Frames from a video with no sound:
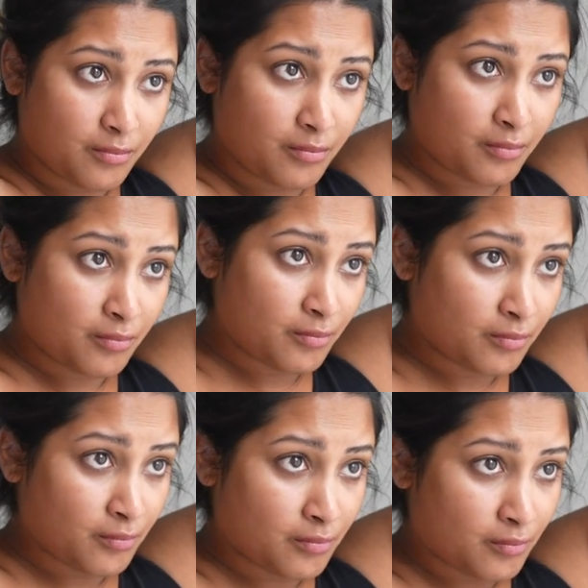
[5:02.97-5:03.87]

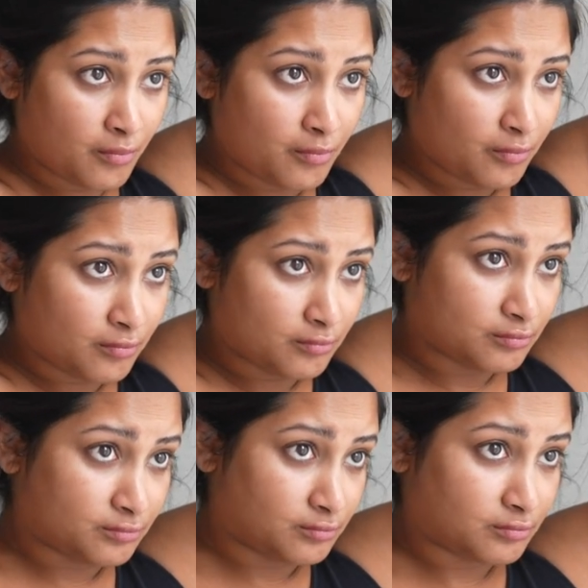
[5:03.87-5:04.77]

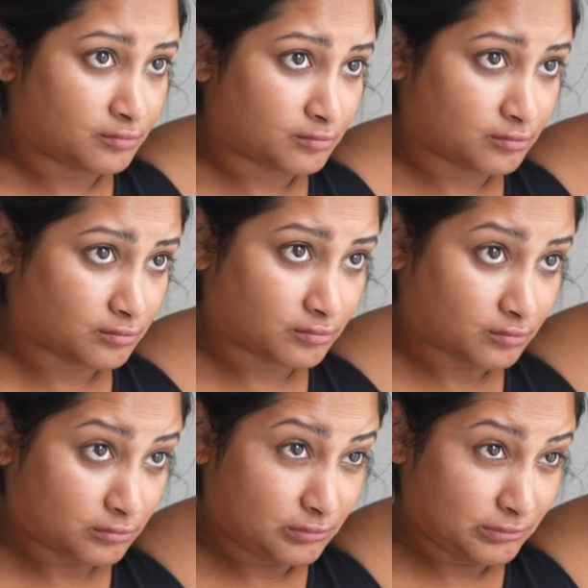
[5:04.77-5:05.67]

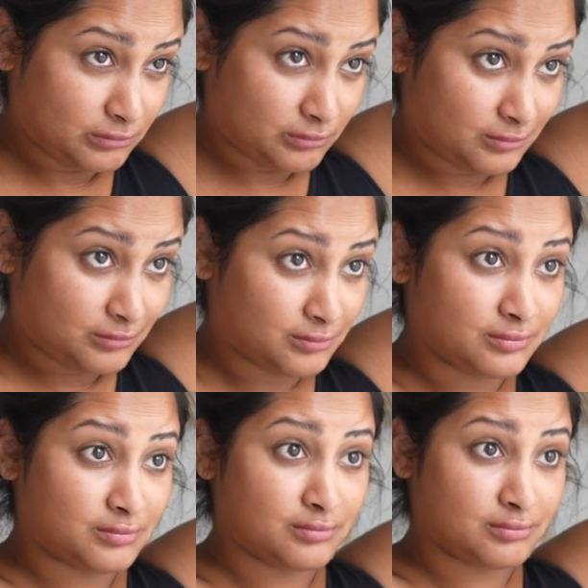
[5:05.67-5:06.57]

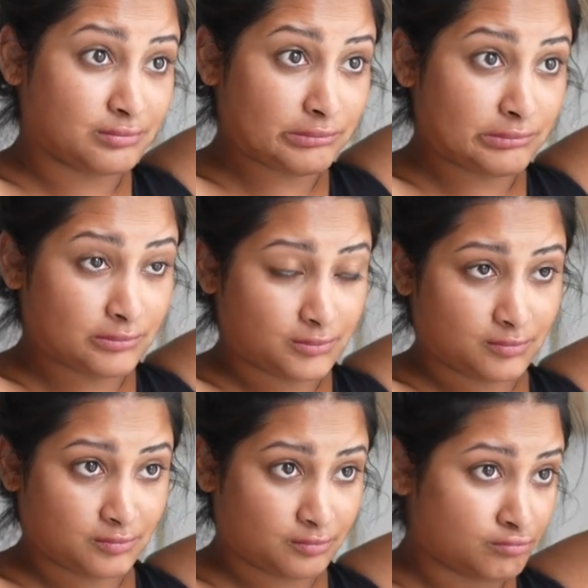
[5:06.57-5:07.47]

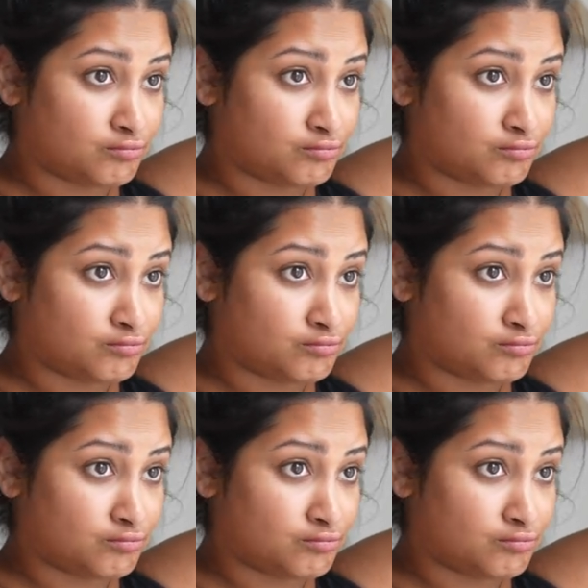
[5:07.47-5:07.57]
(no one is talking)